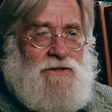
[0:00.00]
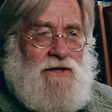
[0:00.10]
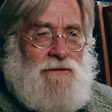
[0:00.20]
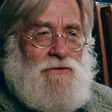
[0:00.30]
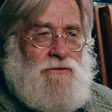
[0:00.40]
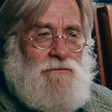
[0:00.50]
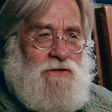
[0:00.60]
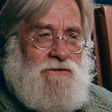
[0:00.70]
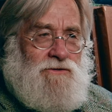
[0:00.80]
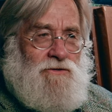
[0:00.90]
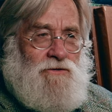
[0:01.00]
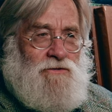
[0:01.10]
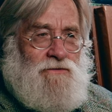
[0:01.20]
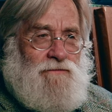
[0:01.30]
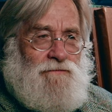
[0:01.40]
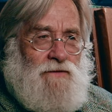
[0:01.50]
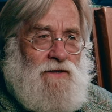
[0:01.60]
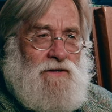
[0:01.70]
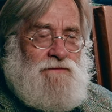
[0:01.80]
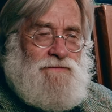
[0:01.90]
in common with Boston School.
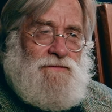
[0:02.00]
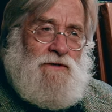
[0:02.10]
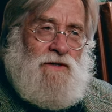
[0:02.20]
Um,